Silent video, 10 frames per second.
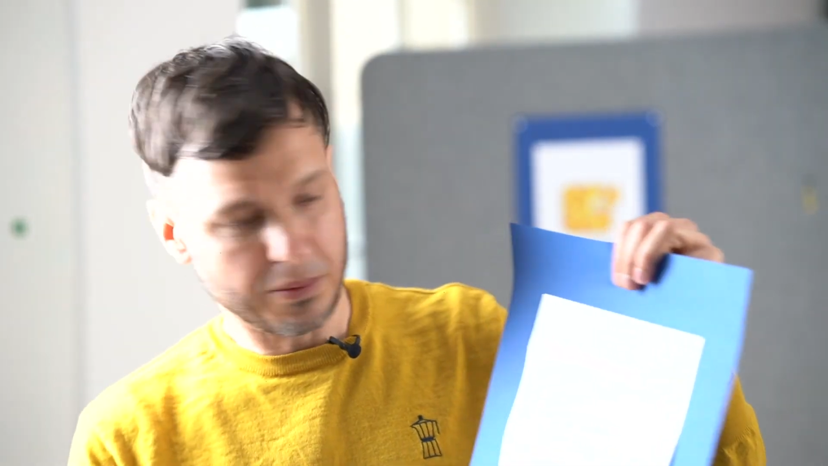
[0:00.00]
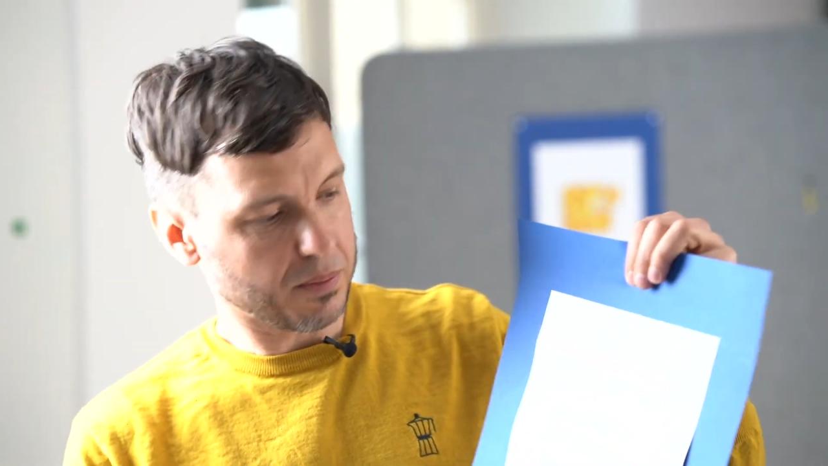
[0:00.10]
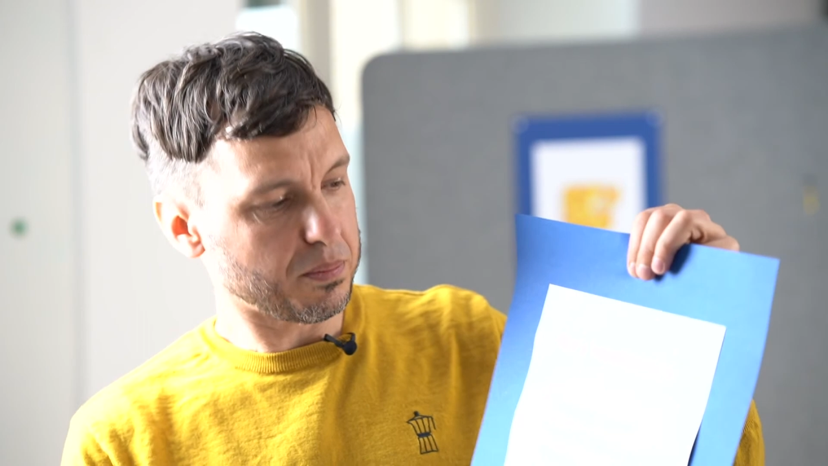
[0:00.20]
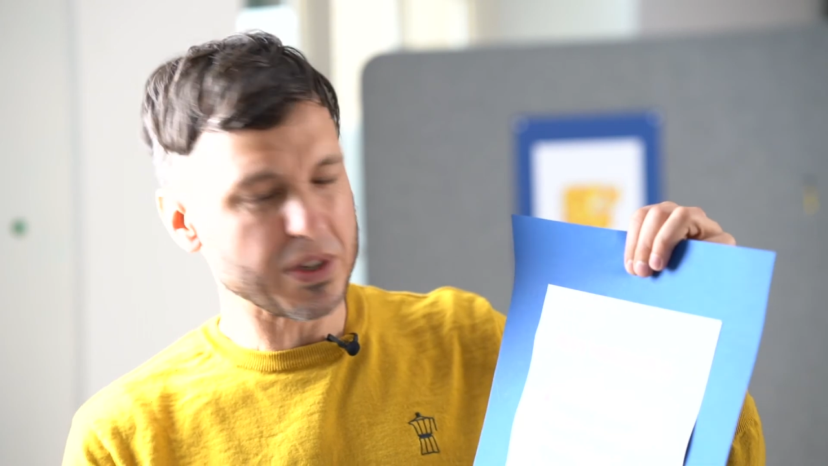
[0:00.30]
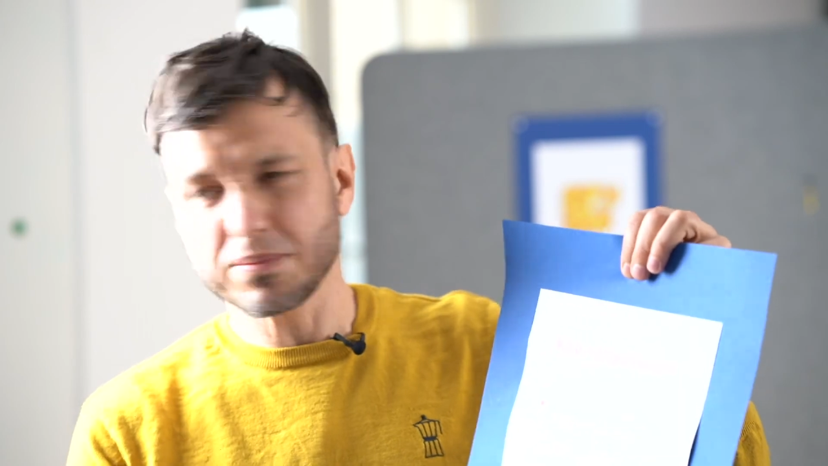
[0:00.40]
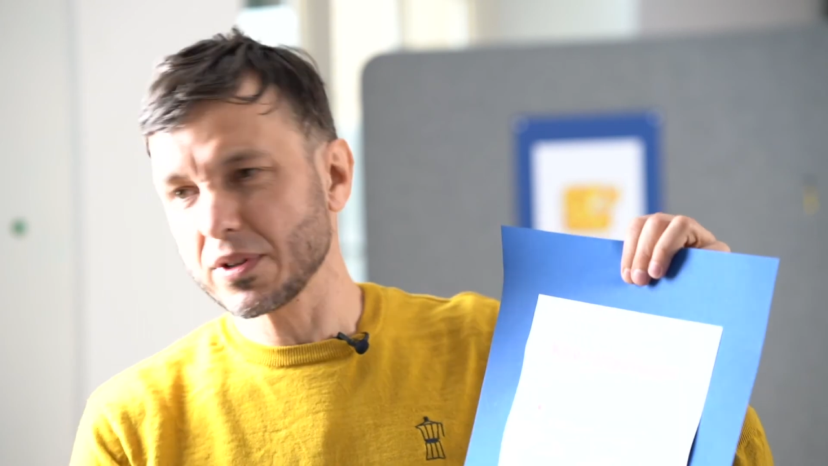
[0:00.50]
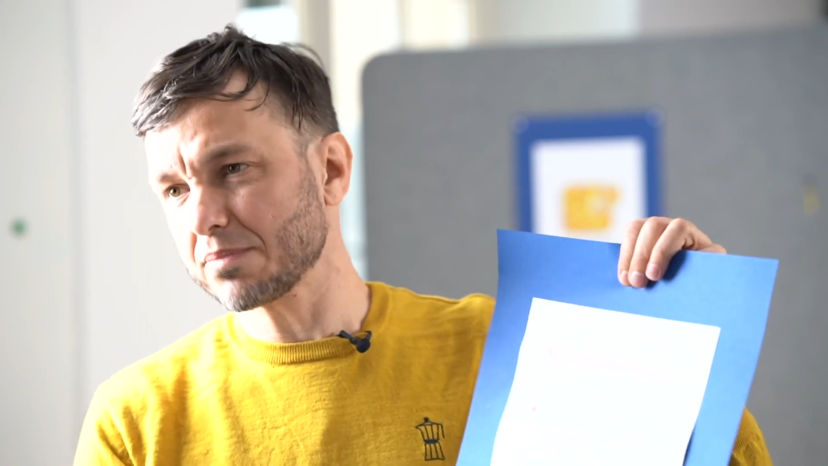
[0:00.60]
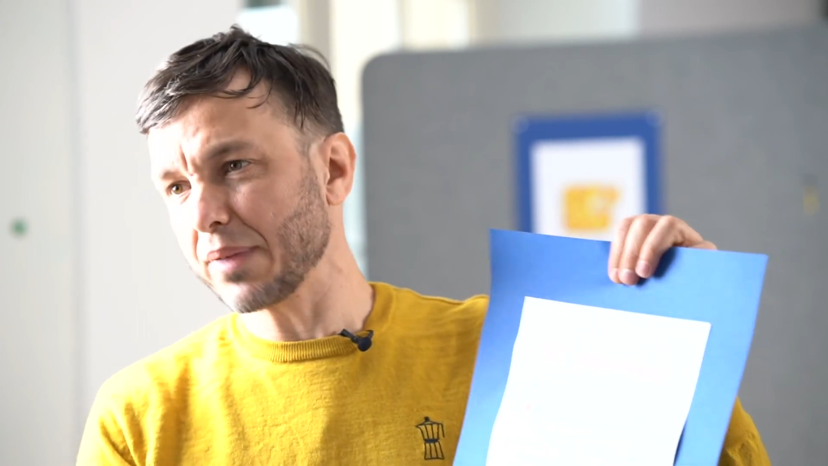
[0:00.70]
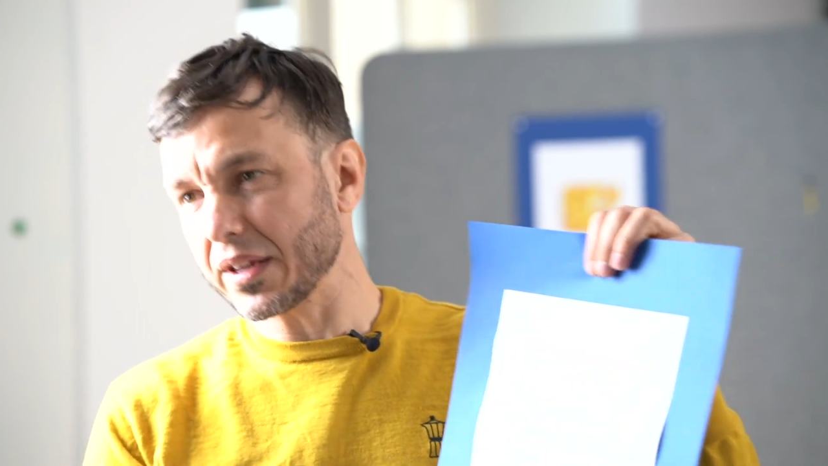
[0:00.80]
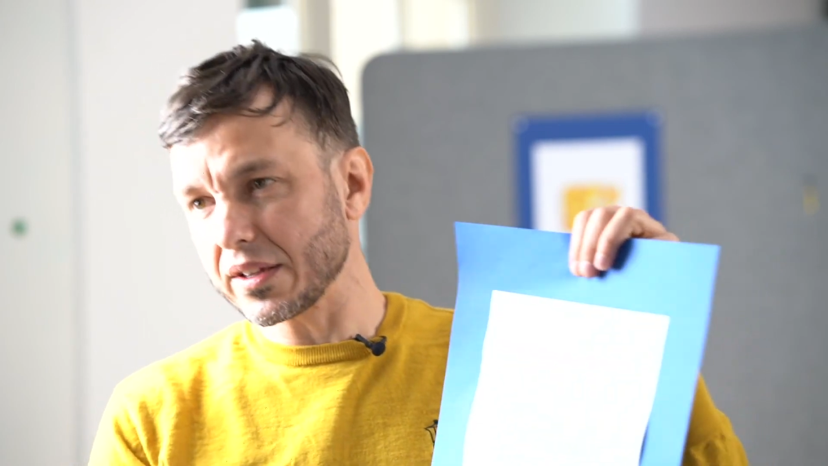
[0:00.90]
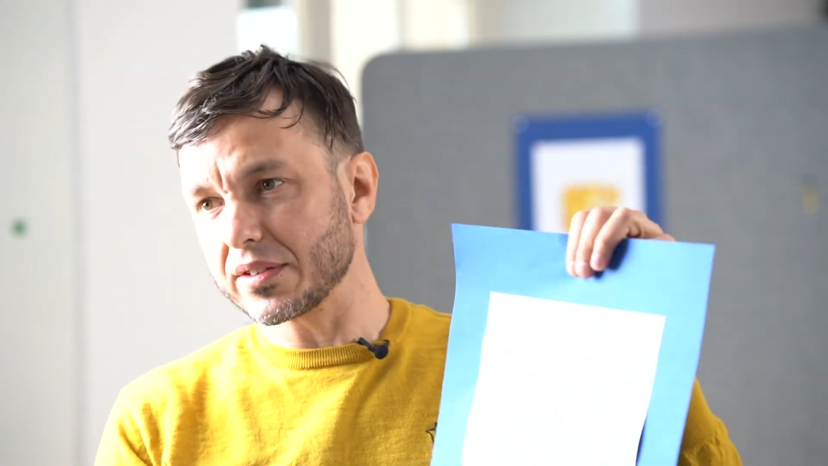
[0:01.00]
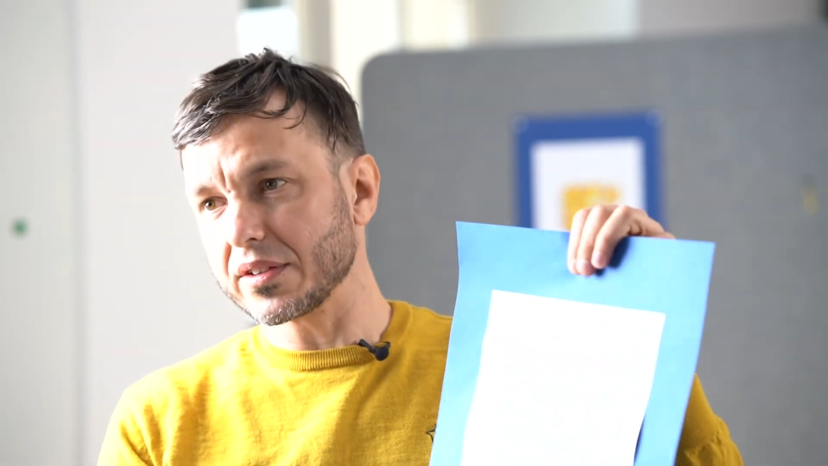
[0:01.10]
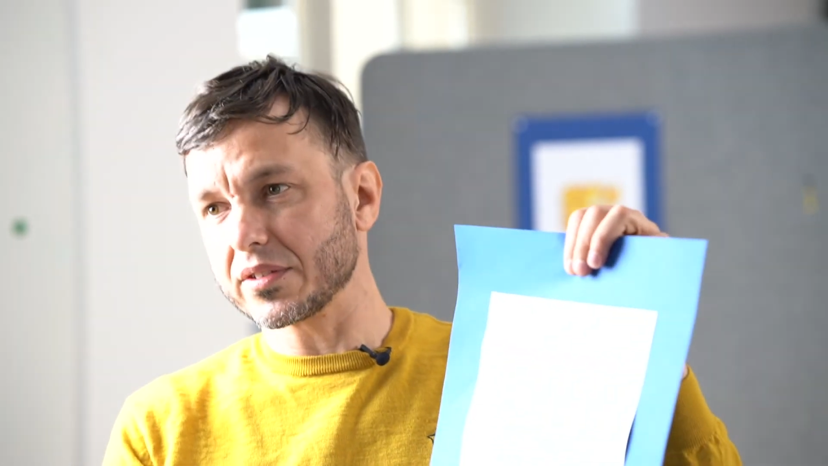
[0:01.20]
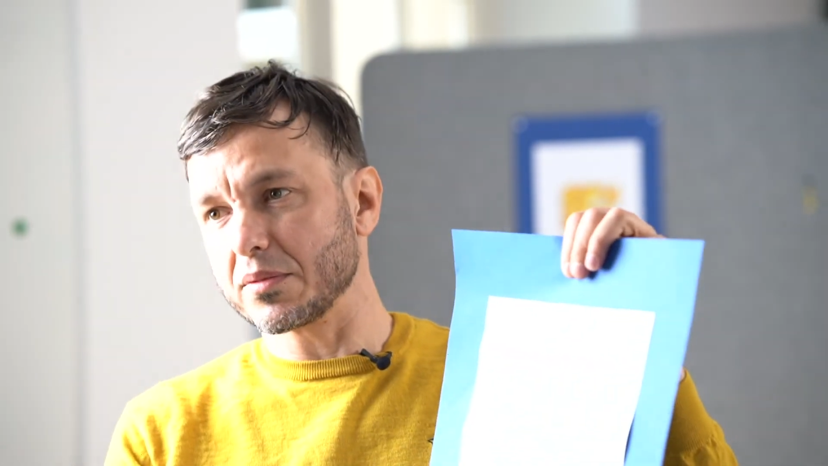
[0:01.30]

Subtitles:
Prisma's backend system